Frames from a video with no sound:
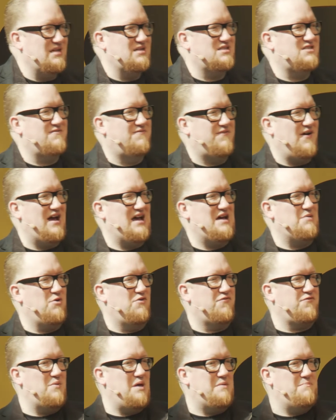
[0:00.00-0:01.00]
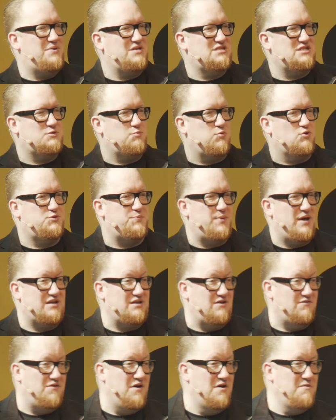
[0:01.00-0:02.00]
that is viable from a business
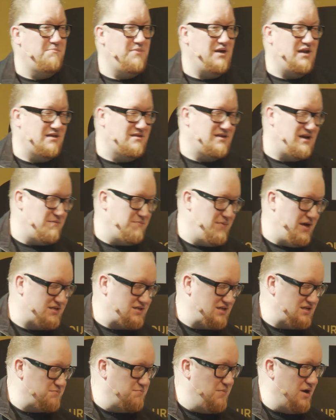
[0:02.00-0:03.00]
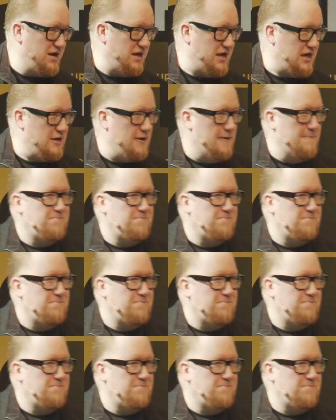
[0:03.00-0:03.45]
perspective, meaning that it makes us money.